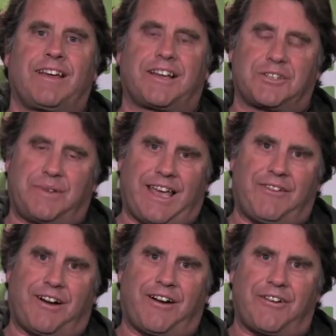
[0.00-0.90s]
because we
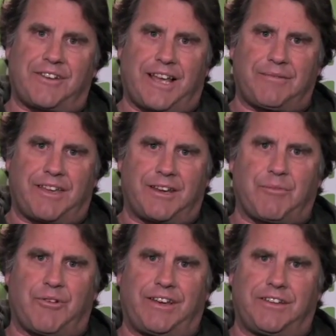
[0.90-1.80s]
have a harder time
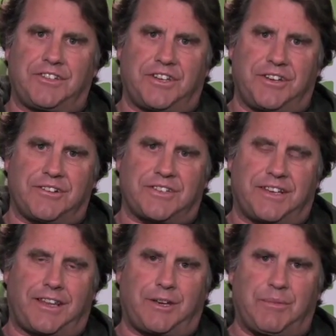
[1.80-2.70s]
getting marine engineers
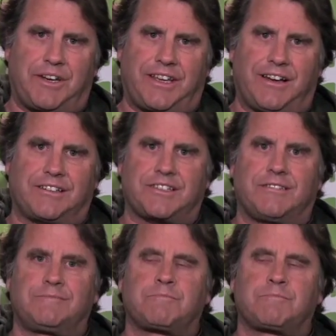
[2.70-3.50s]
than anybody else.